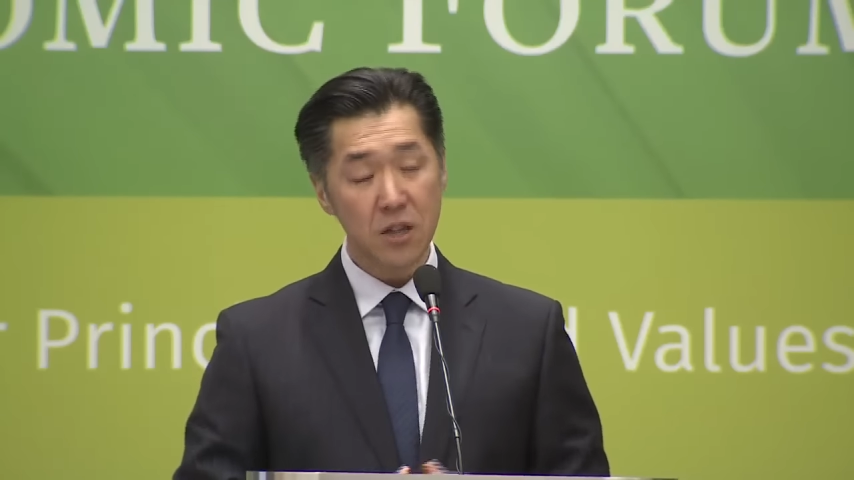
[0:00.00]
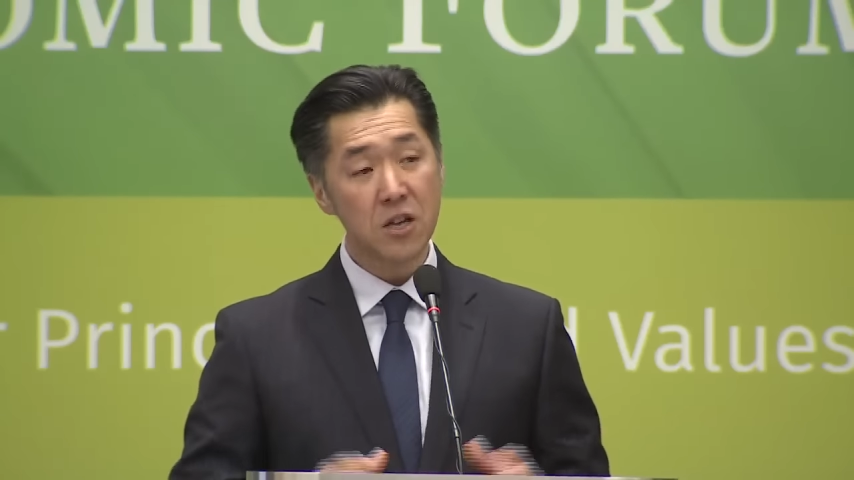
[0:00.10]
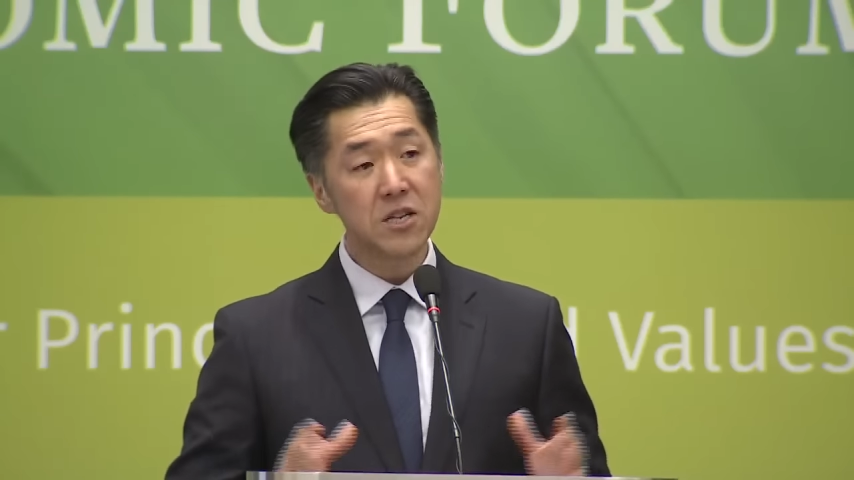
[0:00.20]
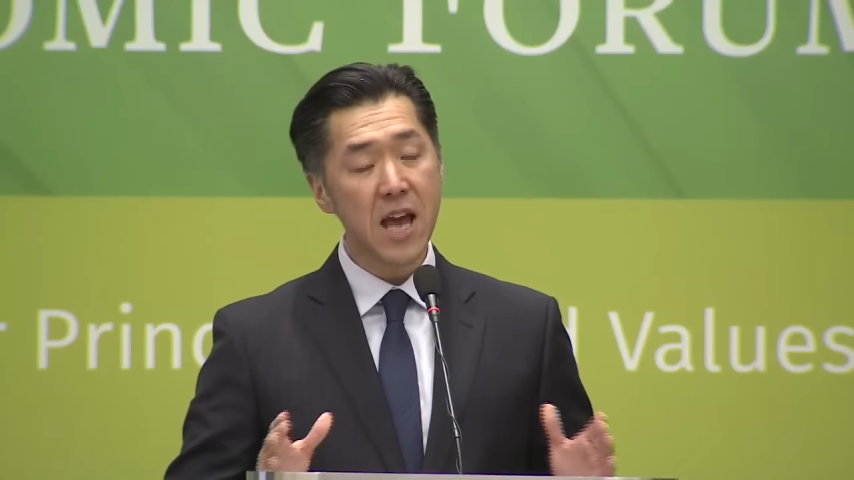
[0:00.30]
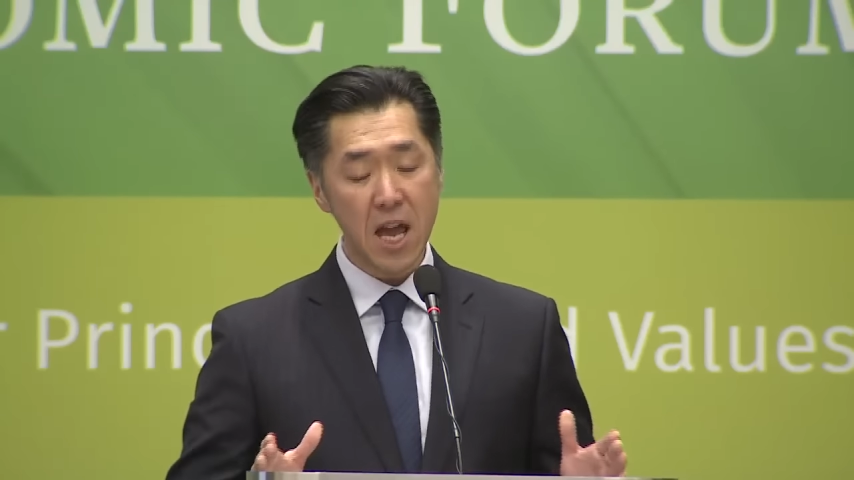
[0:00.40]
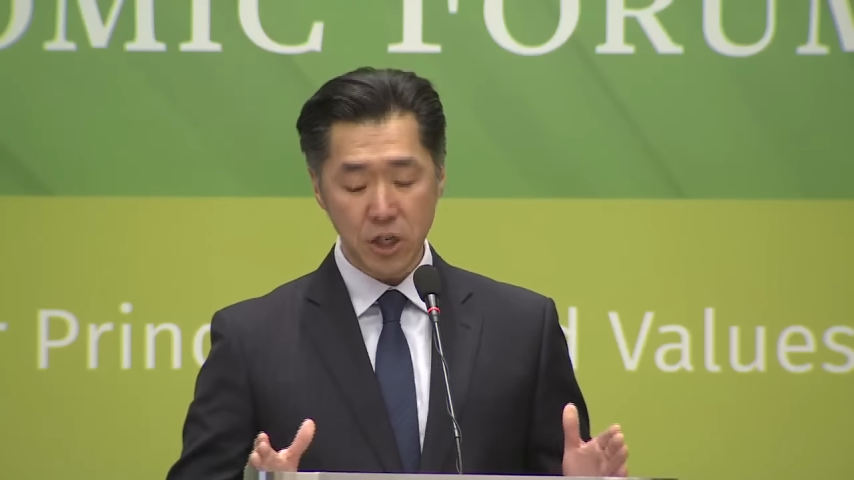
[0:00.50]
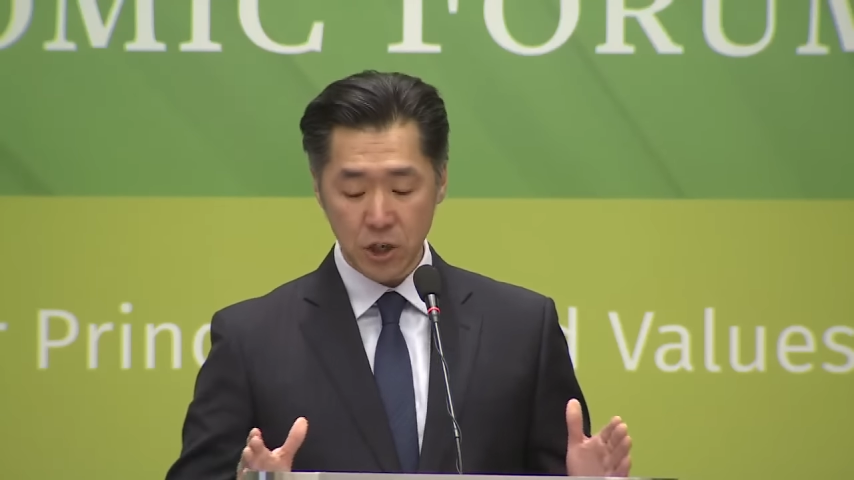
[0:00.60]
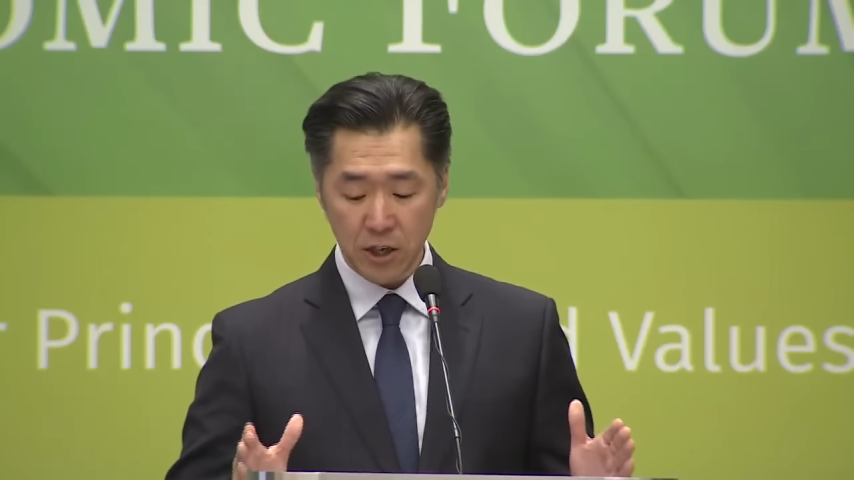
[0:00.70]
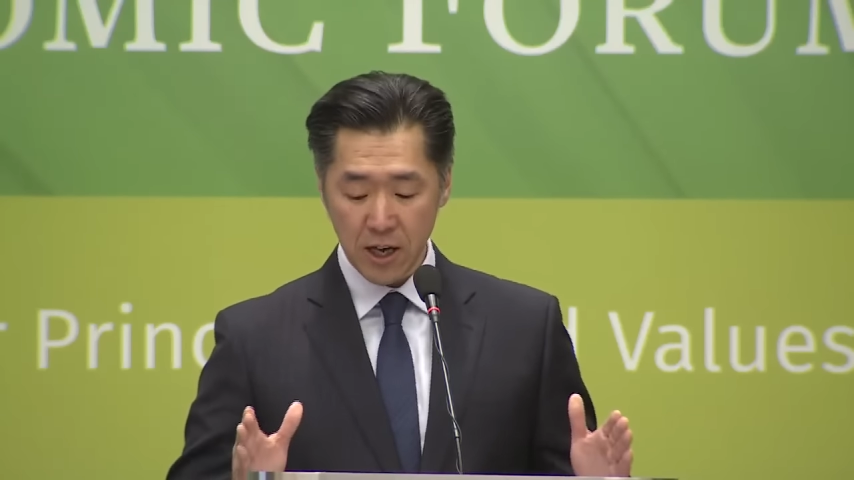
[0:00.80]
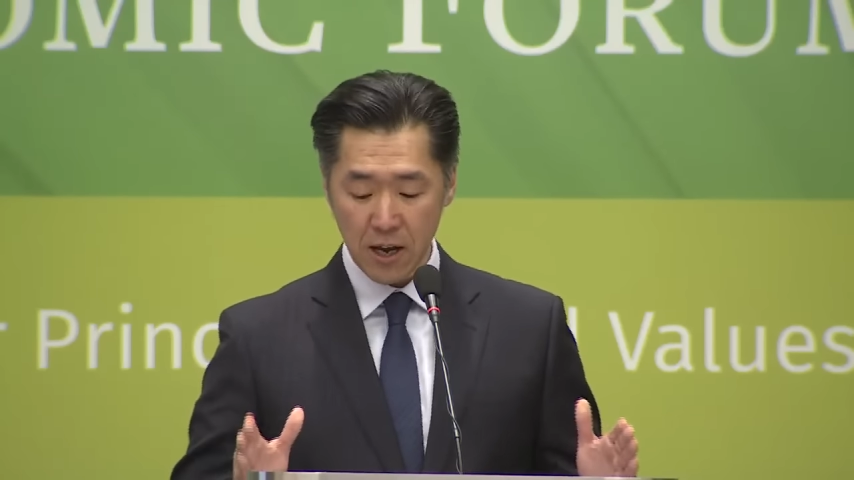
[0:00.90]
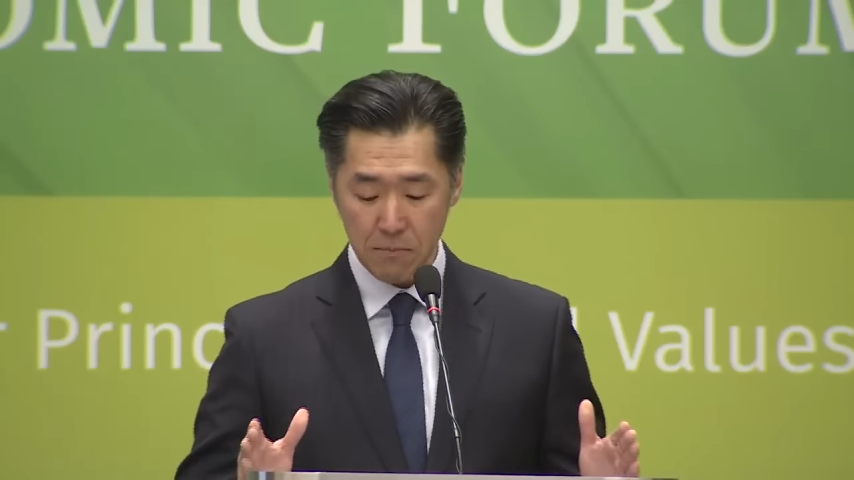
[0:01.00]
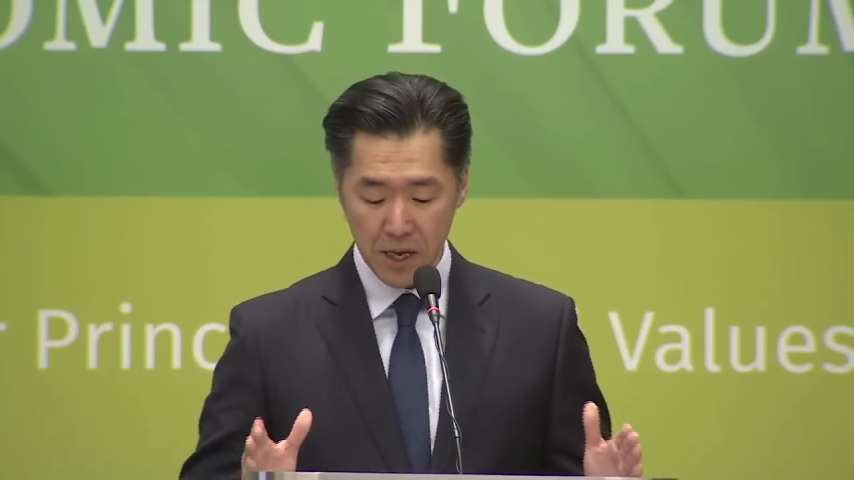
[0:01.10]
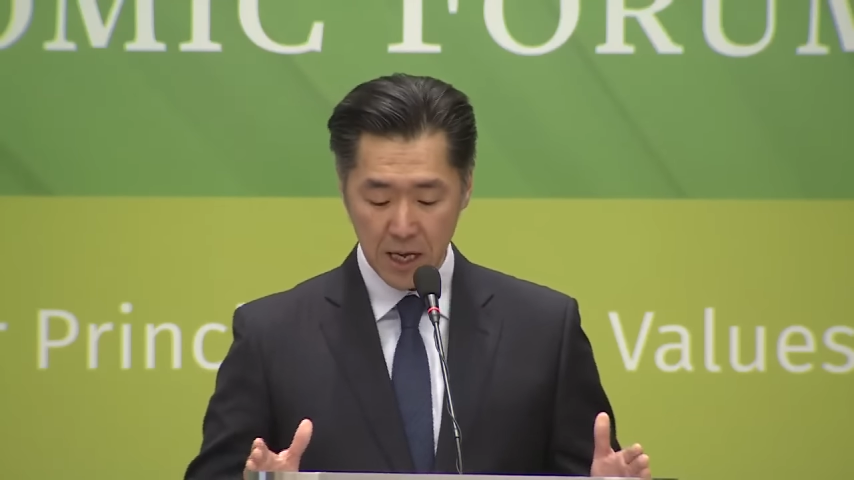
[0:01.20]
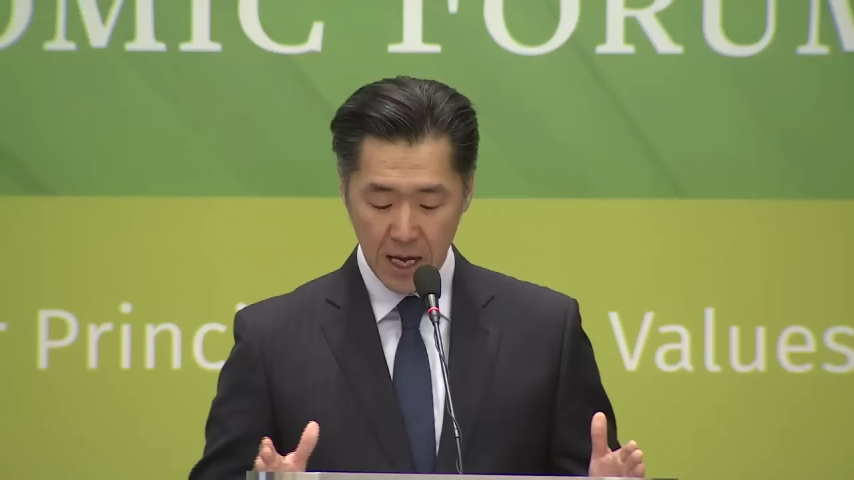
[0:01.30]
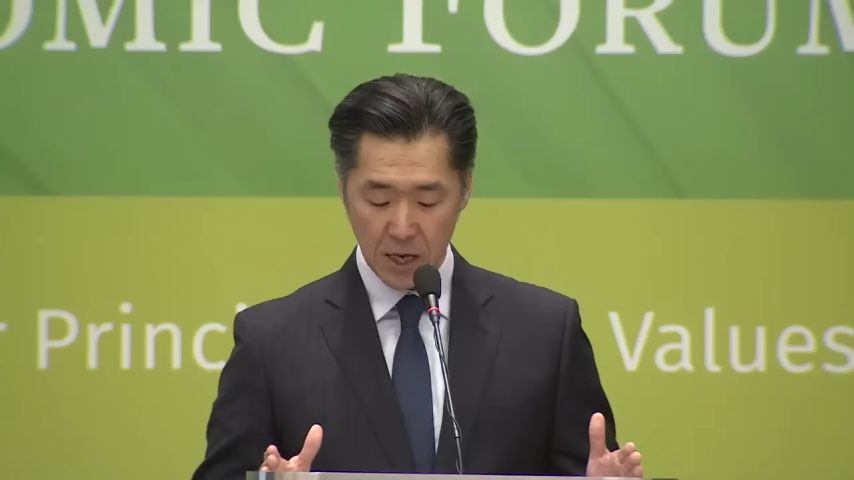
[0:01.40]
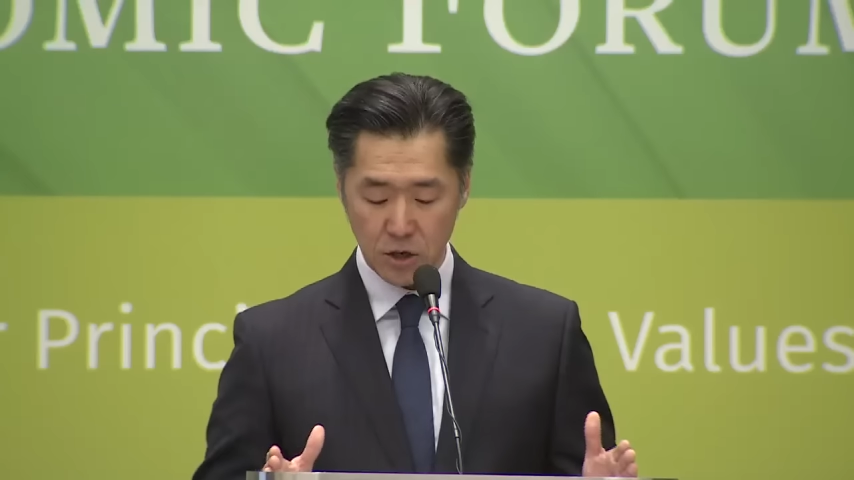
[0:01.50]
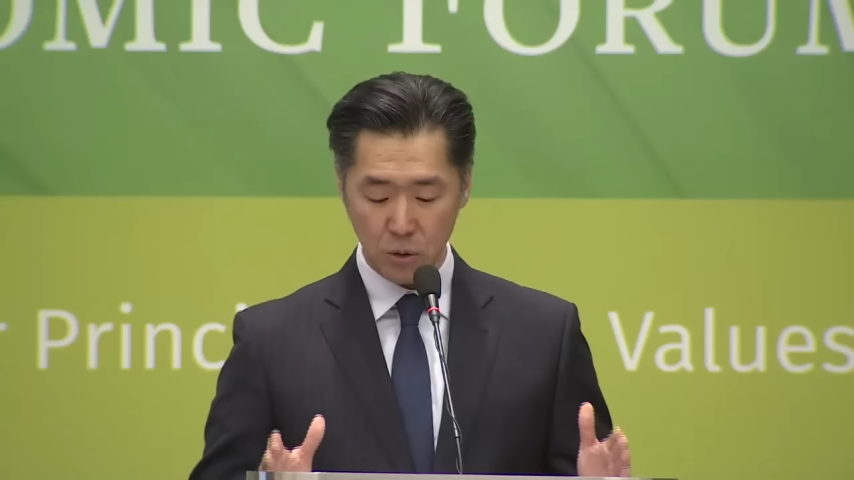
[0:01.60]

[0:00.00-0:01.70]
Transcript: the nation can begin